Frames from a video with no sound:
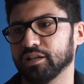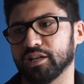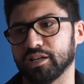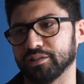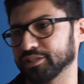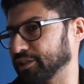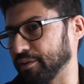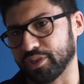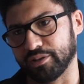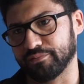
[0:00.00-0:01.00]
And same
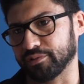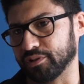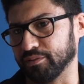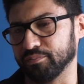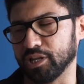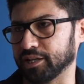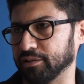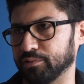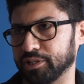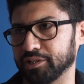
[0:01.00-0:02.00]
thing for black
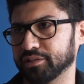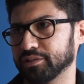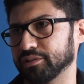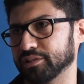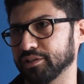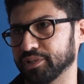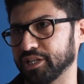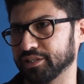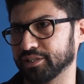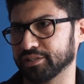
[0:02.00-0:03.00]
and white. In some
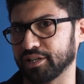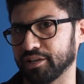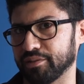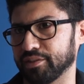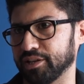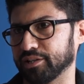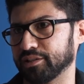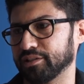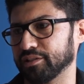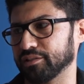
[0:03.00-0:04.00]
cases, I think